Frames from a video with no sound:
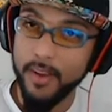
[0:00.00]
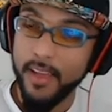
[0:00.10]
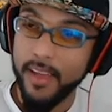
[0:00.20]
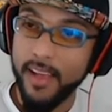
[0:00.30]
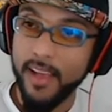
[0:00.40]

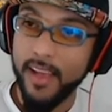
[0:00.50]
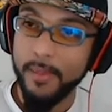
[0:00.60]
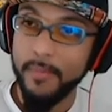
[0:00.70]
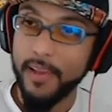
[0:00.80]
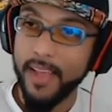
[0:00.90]

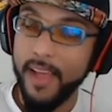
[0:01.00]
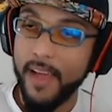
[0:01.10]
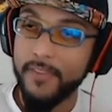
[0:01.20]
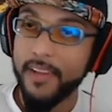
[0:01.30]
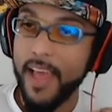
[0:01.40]
Like I feel
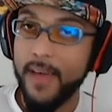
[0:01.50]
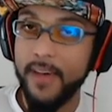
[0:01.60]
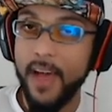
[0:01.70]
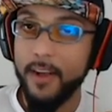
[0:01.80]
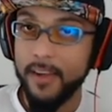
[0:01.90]
like I have a
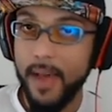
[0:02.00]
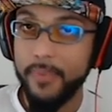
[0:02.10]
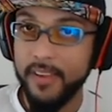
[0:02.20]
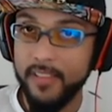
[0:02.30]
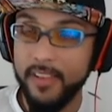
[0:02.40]
higher
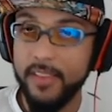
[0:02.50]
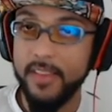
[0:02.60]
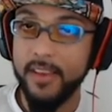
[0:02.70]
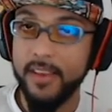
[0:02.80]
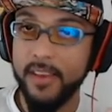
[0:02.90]
competency
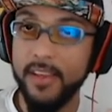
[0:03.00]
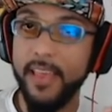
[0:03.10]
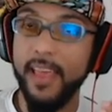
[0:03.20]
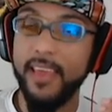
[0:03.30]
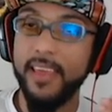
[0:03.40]
than
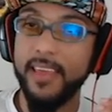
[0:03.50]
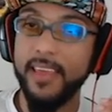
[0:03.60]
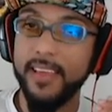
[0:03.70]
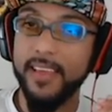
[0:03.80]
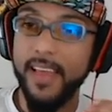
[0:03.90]
a
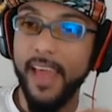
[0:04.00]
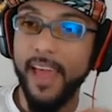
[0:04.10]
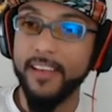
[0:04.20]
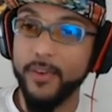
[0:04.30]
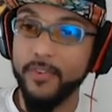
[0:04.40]

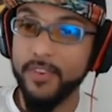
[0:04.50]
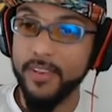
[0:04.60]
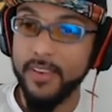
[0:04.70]
execution.